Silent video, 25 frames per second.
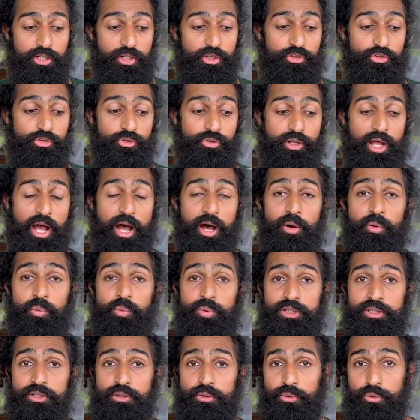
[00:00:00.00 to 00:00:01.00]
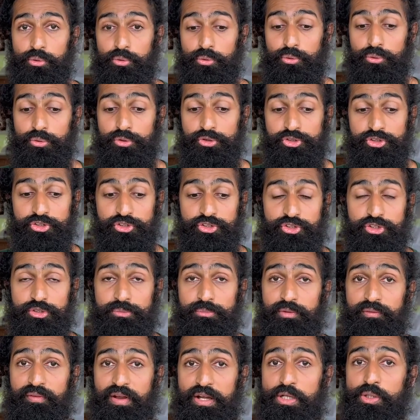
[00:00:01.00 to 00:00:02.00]
So now, with the Gurukul system
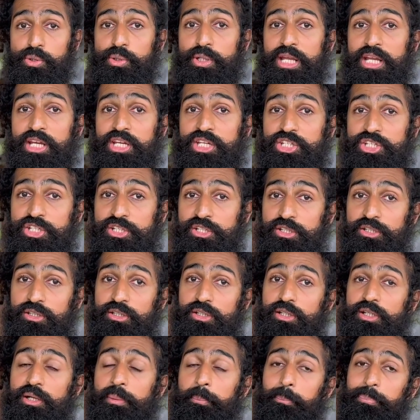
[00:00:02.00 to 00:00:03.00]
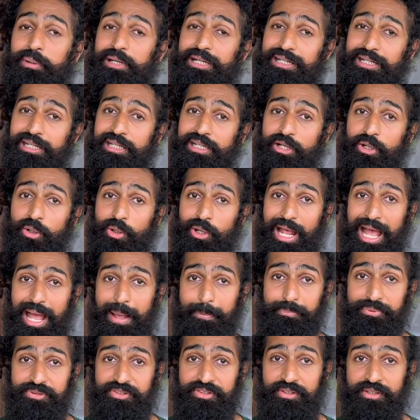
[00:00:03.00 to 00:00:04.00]
of education completely
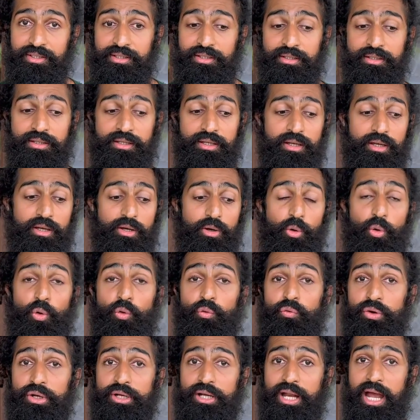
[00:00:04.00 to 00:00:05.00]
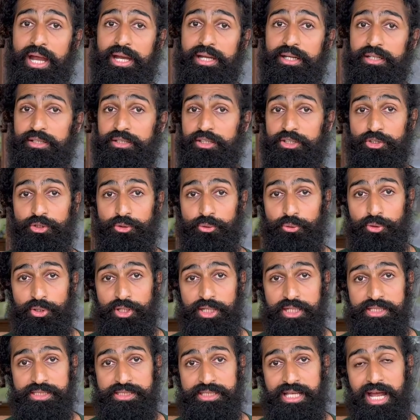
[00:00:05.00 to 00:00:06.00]
collapsing, overnight the
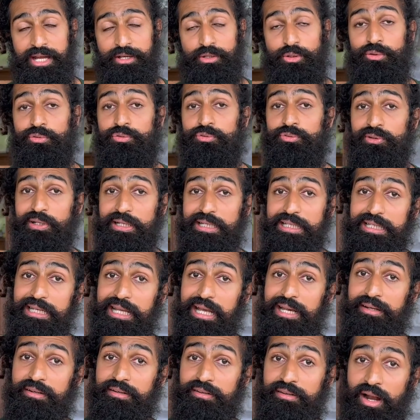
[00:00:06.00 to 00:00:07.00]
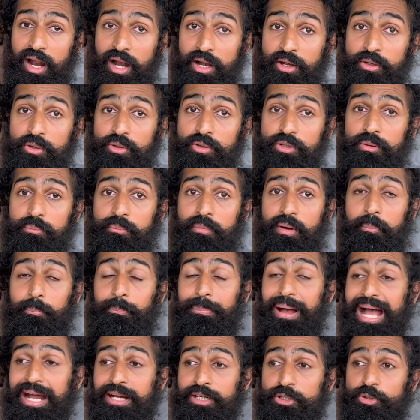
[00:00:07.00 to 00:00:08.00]
yogis had to flee and run to the
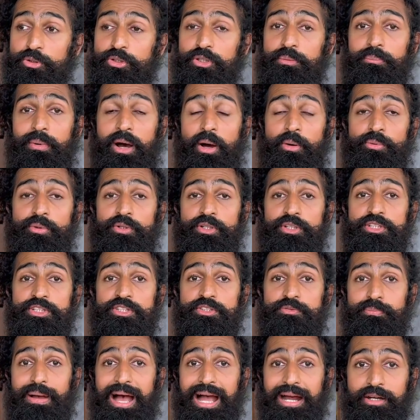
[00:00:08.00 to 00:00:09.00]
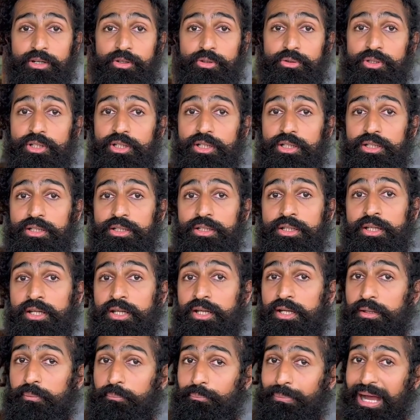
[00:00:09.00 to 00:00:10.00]
back to the mountains, back to
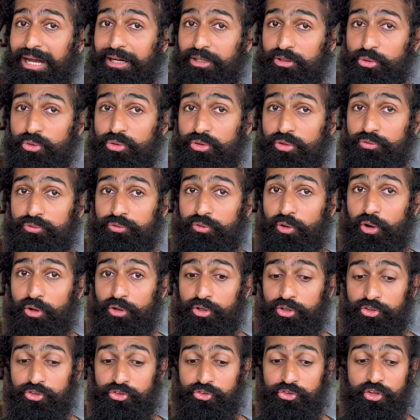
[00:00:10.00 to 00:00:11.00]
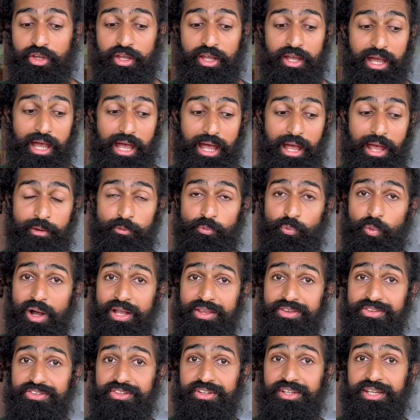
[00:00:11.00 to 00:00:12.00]
the forests, and
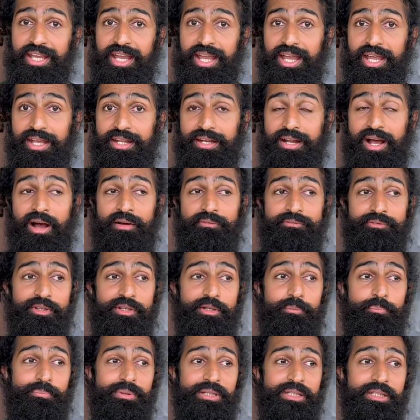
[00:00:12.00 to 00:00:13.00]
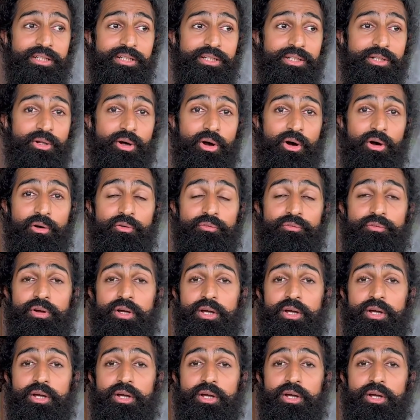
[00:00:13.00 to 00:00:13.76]
once again, after a period of